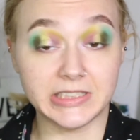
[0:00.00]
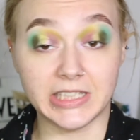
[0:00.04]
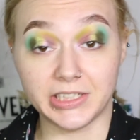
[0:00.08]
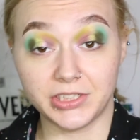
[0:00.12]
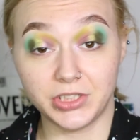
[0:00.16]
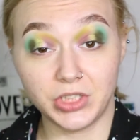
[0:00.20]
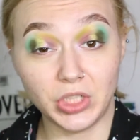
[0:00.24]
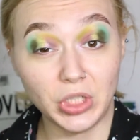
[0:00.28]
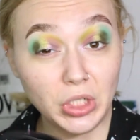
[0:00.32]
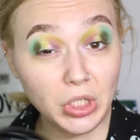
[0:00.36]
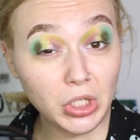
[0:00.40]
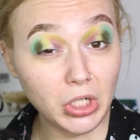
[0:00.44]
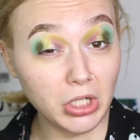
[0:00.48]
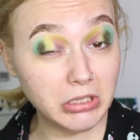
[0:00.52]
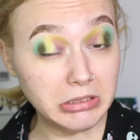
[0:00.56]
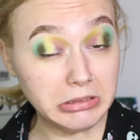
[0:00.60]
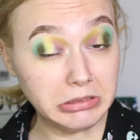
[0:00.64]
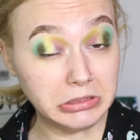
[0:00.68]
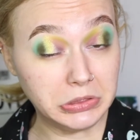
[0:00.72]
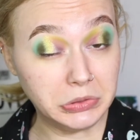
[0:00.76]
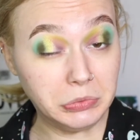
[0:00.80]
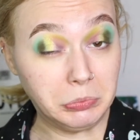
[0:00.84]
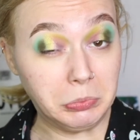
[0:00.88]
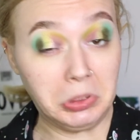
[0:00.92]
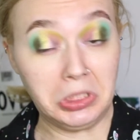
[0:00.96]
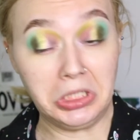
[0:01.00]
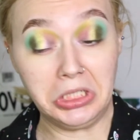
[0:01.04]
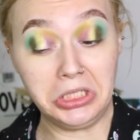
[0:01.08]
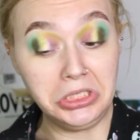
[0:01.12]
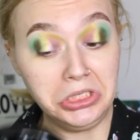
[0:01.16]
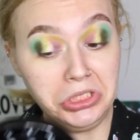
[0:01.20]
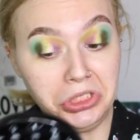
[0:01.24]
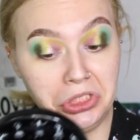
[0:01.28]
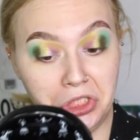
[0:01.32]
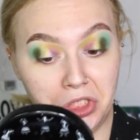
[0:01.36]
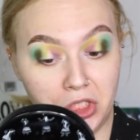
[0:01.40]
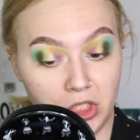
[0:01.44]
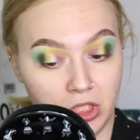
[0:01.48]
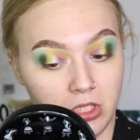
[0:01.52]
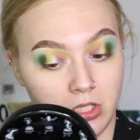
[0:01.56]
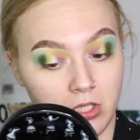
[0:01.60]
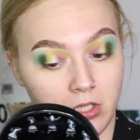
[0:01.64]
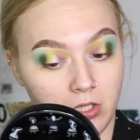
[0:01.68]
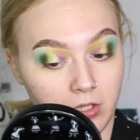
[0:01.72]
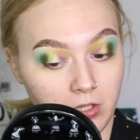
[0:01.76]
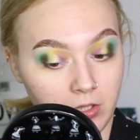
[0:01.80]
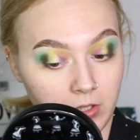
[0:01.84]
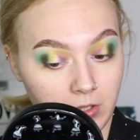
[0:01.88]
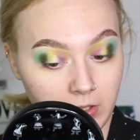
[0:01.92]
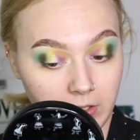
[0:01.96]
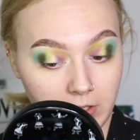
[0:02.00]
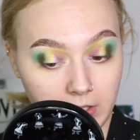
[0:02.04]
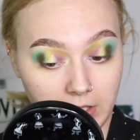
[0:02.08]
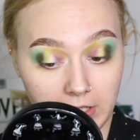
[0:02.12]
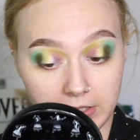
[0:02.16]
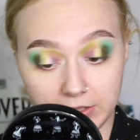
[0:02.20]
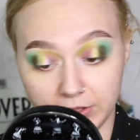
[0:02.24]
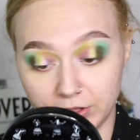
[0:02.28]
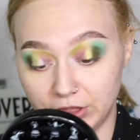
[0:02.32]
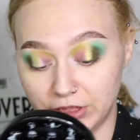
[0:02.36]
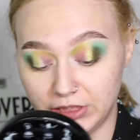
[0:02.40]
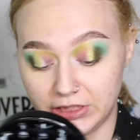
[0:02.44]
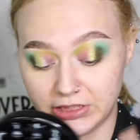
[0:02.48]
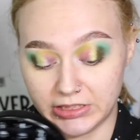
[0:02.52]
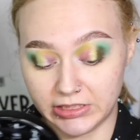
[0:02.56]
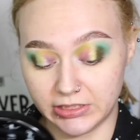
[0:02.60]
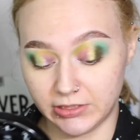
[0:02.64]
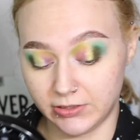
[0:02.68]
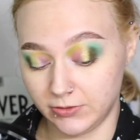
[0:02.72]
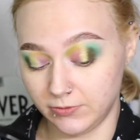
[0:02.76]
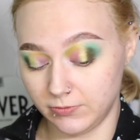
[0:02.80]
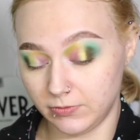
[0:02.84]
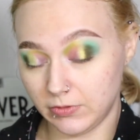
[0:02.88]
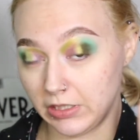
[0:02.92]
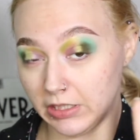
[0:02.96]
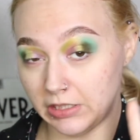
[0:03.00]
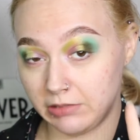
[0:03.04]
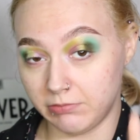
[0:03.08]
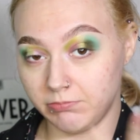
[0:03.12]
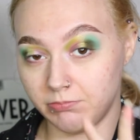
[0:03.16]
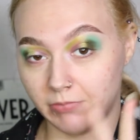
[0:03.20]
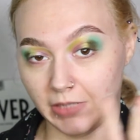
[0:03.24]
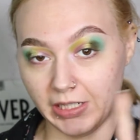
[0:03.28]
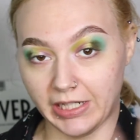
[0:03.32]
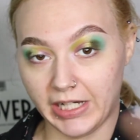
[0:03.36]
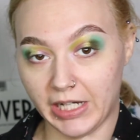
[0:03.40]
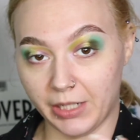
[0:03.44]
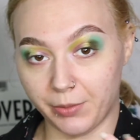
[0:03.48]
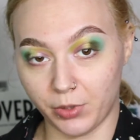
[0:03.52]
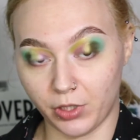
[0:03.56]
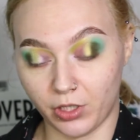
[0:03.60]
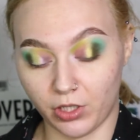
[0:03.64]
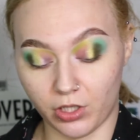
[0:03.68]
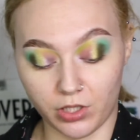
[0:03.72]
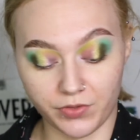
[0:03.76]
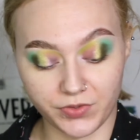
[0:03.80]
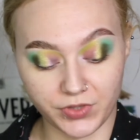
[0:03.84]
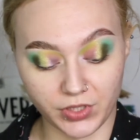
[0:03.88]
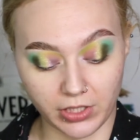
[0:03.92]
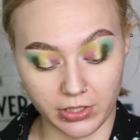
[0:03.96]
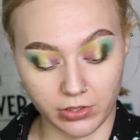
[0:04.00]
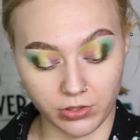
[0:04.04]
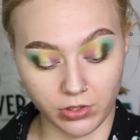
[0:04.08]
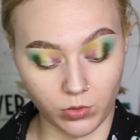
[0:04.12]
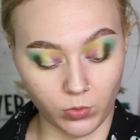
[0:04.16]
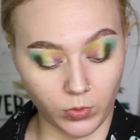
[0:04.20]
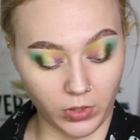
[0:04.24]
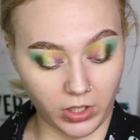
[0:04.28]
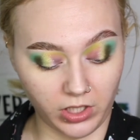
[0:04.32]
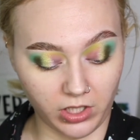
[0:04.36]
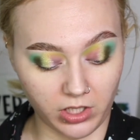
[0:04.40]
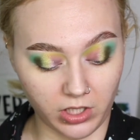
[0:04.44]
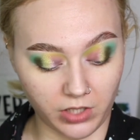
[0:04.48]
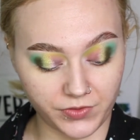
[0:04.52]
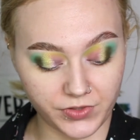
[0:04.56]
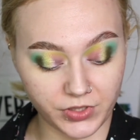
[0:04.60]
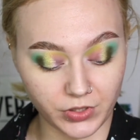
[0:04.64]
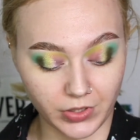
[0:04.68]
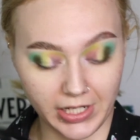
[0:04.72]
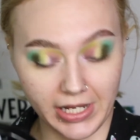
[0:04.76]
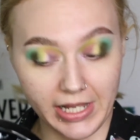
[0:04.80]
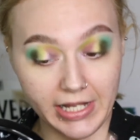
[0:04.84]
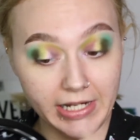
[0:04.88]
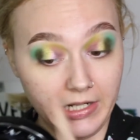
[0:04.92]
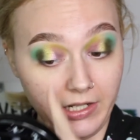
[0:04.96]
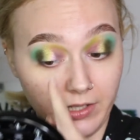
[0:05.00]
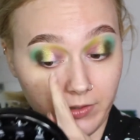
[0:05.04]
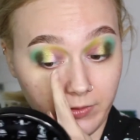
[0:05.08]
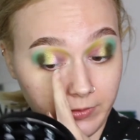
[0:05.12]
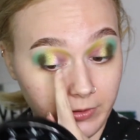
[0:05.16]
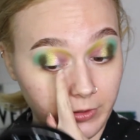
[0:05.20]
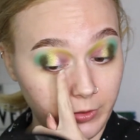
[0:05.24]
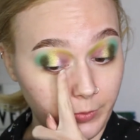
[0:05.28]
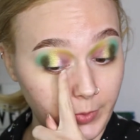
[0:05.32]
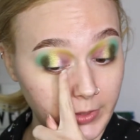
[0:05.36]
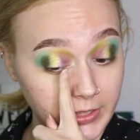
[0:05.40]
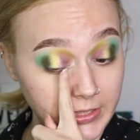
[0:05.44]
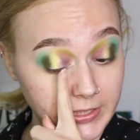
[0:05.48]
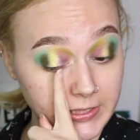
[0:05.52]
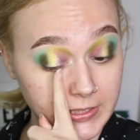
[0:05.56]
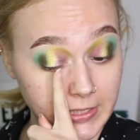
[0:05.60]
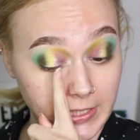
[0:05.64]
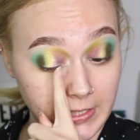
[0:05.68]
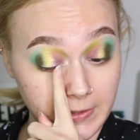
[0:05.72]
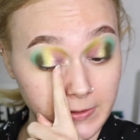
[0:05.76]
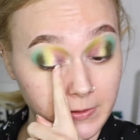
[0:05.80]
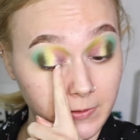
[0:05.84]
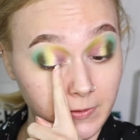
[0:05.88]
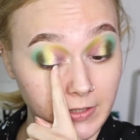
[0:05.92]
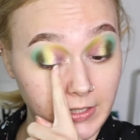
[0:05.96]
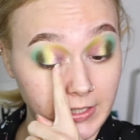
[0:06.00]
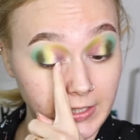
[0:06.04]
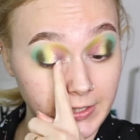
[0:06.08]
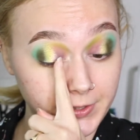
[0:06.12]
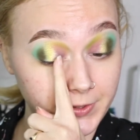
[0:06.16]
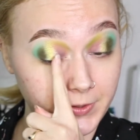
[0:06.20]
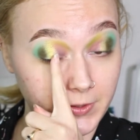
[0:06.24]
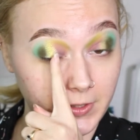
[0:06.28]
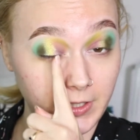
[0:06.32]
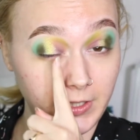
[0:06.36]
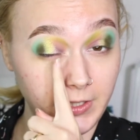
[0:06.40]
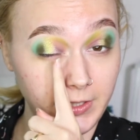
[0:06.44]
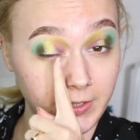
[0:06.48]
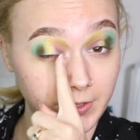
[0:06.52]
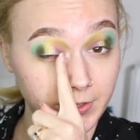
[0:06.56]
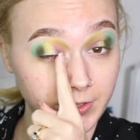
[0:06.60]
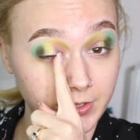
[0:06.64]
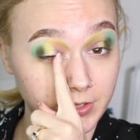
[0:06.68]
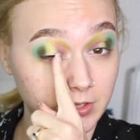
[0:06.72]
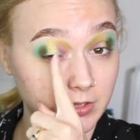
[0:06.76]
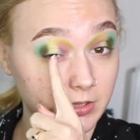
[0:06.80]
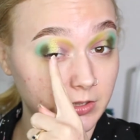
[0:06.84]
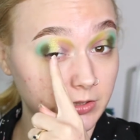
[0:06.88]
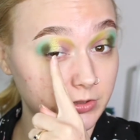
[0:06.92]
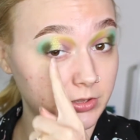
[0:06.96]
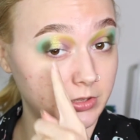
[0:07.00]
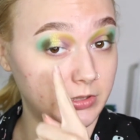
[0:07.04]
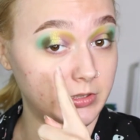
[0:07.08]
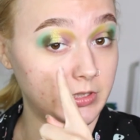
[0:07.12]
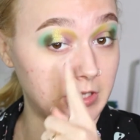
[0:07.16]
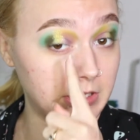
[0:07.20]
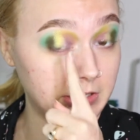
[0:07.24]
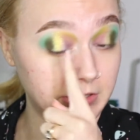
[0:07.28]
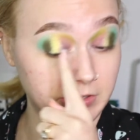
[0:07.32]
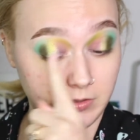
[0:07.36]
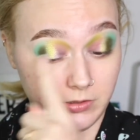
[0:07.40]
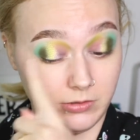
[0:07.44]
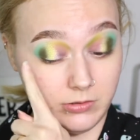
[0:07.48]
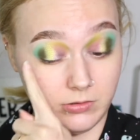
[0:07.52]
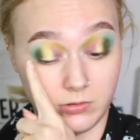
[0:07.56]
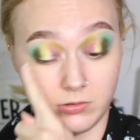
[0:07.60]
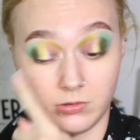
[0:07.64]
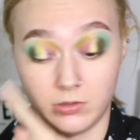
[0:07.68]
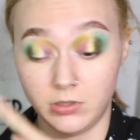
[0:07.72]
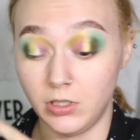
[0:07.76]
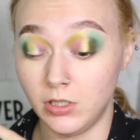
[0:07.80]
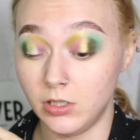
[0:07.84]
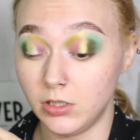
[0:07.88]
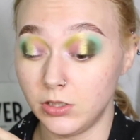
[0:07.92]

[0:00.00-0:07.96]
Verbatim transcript: I talk too much, I just, and my camera cut off, so I don't know where it cut off. So I added a little bit of stained glass right here, so there's a nice little